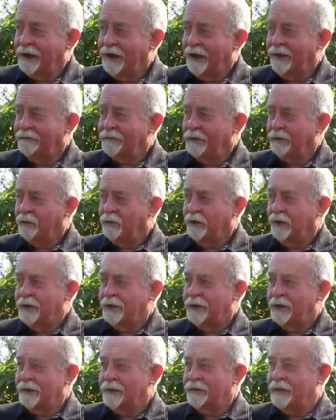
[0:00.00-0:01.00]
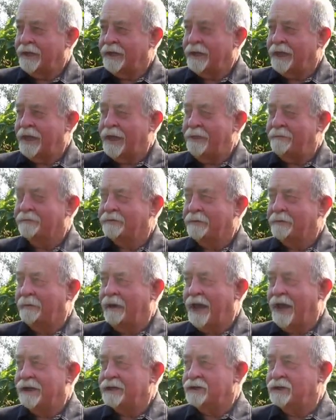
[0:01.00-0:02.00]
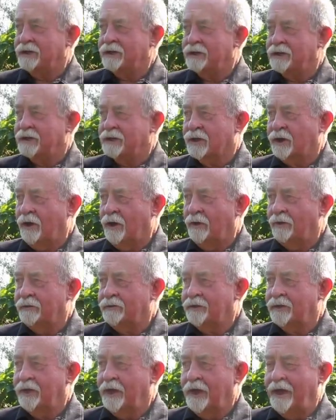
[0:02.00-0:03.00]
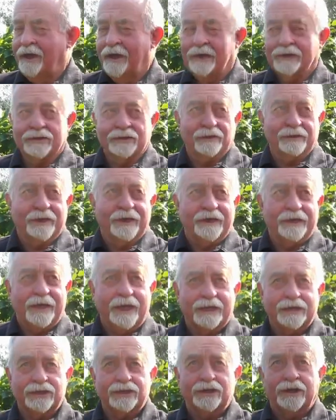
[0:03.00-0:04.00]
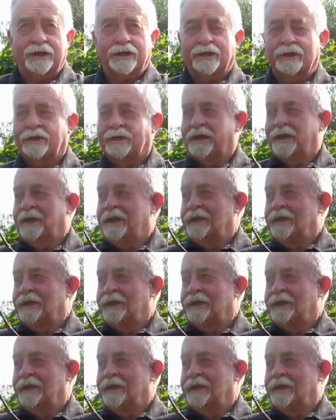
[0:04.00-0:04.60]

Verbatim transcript: of the wood that came from last year's growth so that next year